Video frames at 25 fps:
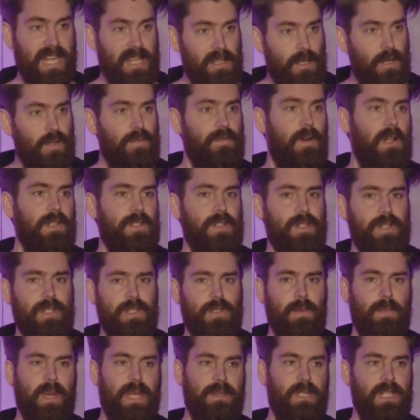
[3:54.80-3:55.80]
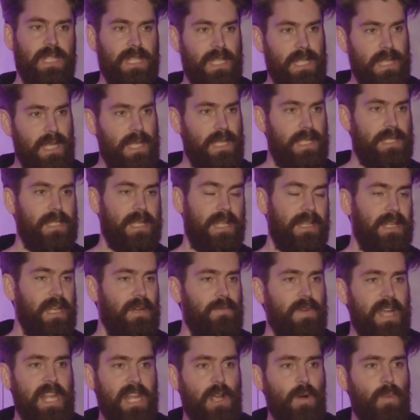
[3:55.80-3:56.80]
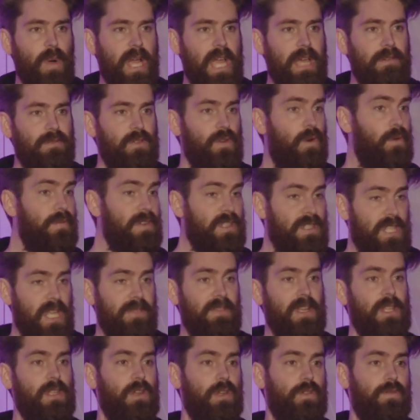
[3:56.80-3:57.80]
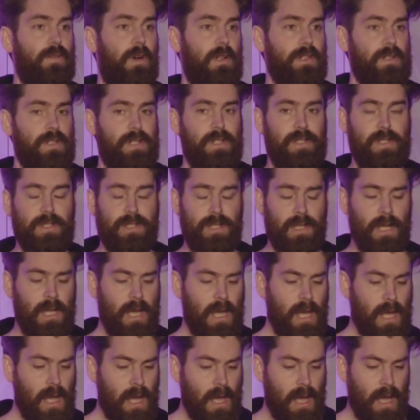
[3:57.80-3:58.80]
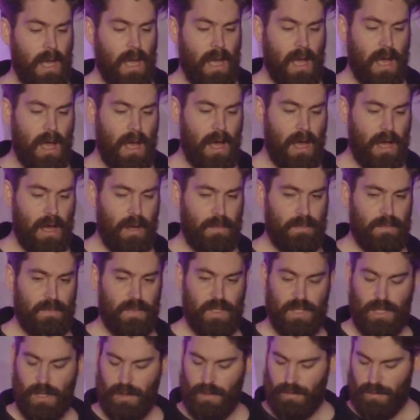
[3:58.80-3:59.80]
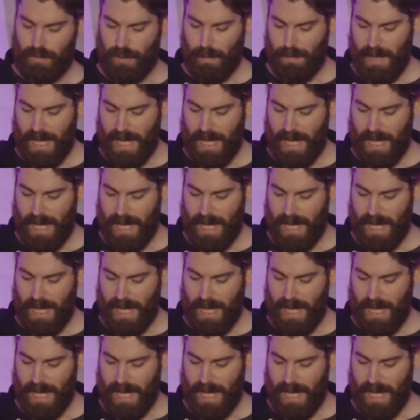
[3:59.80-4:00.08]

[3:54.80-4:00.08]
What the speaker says: those voltages, so basically sending radio waves, or receiving those voltages. So